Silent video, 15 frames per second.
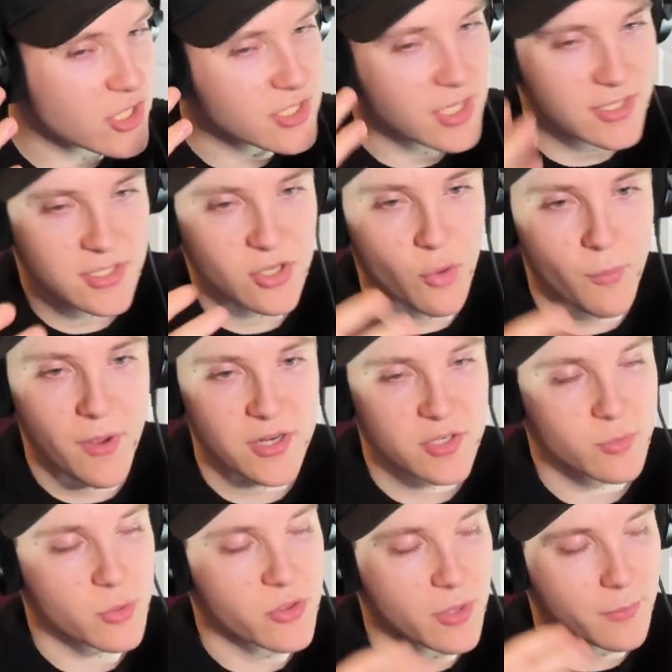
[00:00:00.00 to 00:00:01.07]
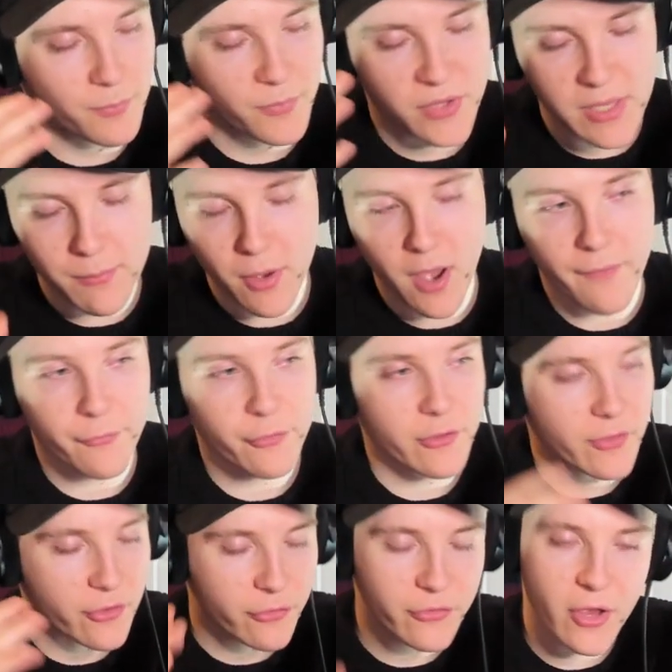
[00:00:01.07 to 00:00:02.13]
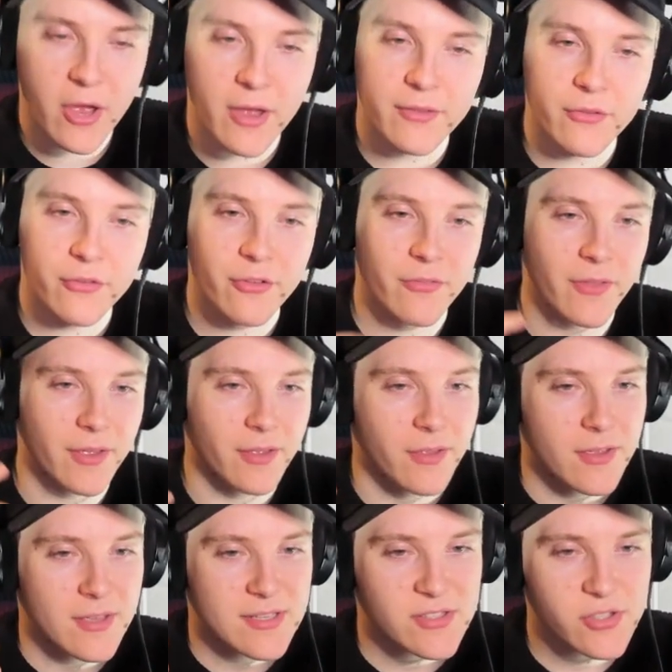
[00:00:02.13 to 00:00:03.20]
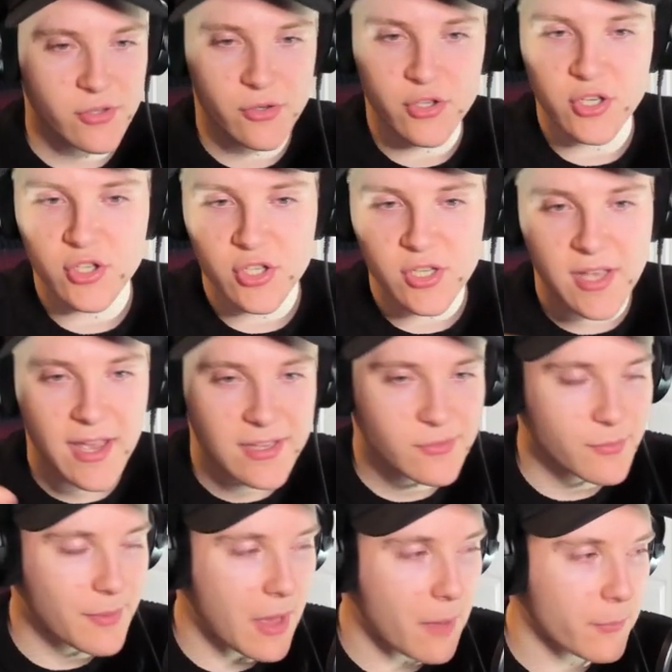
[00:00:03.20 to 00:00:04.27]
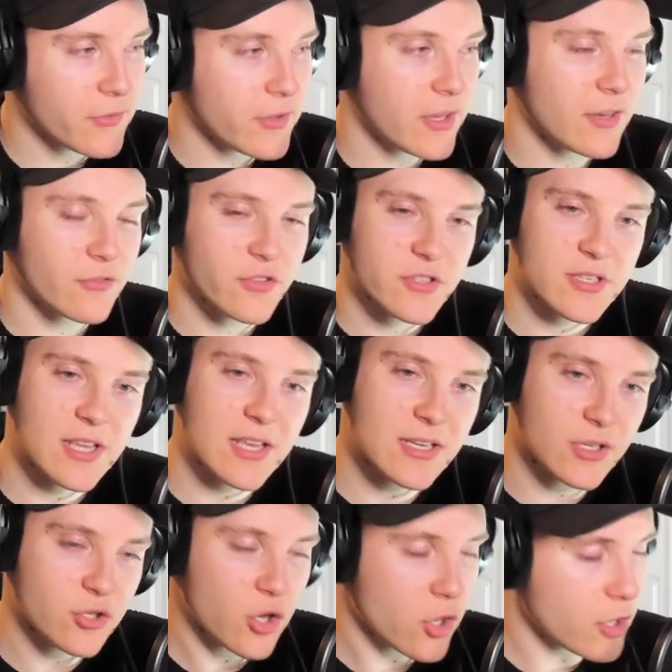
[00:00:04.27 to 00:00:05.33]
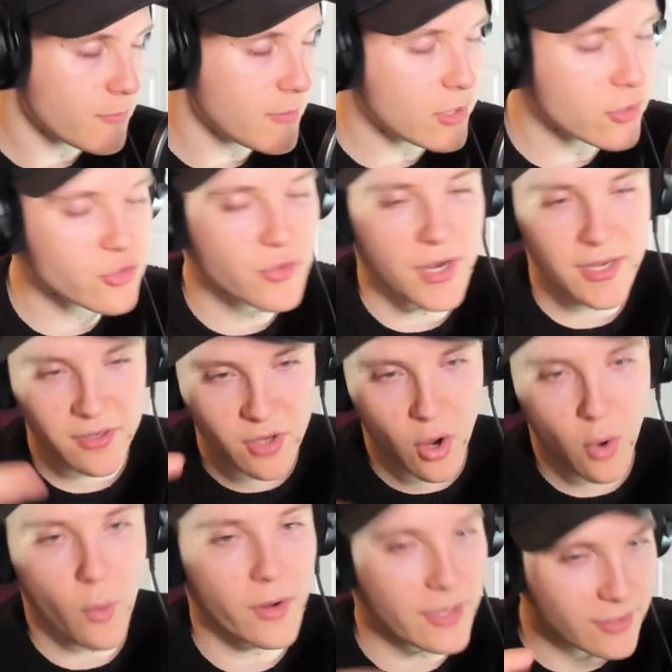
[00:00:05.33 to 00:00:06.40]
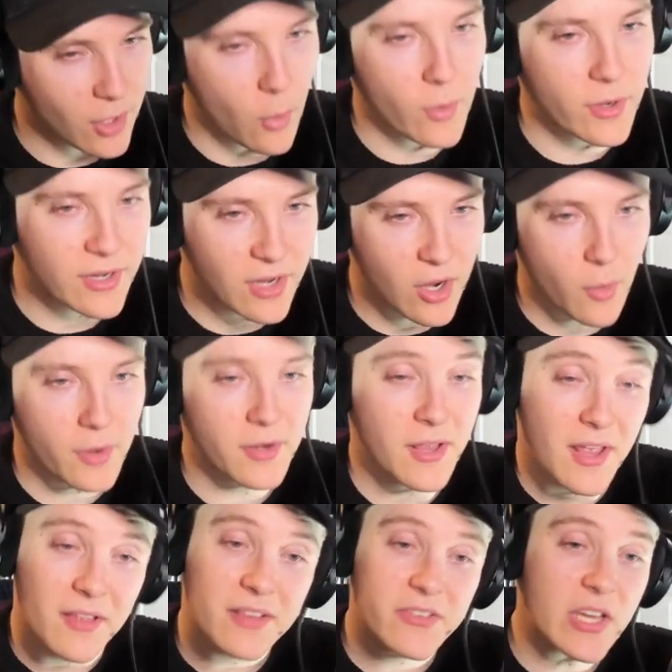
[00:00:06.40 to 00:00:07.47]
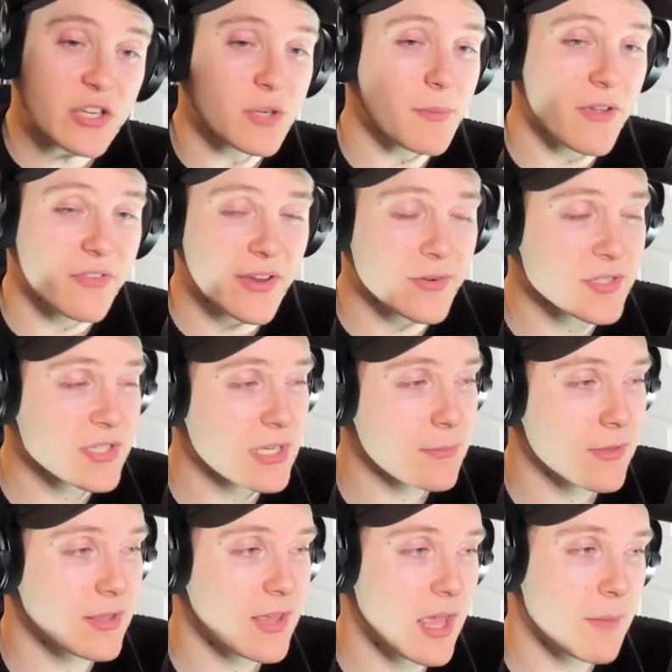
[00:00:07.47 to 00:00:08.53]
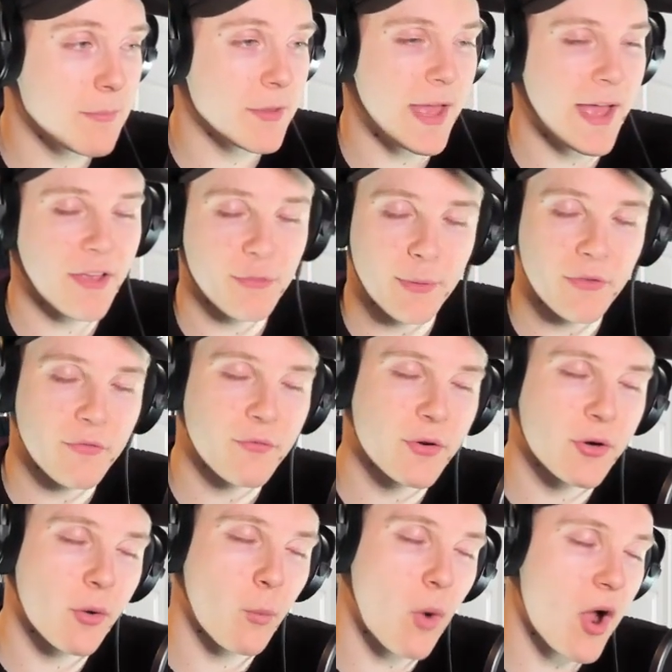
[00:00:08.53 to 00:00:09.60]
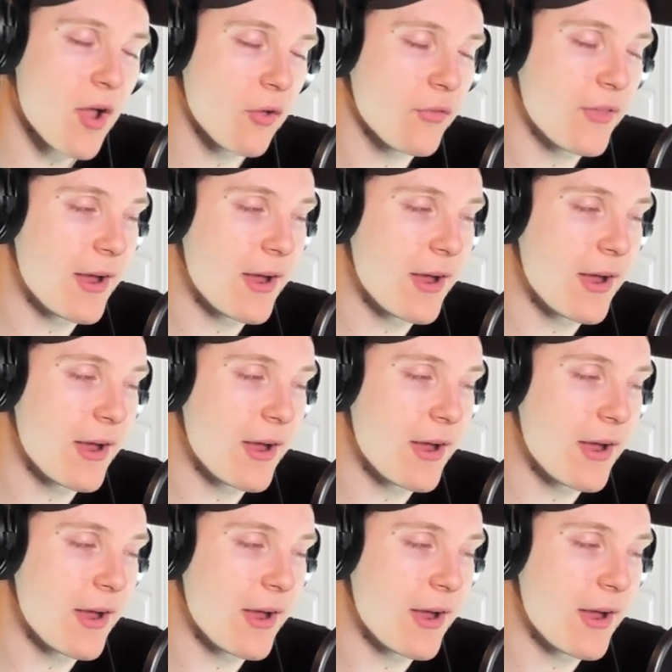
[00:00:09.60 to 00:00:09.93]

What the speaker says: just does so much with the debuffs and the stuns and the synergy she has with Palpatine, and just get a turn meter train going and going and going. It's actually my favorite team in the game. It has been for a while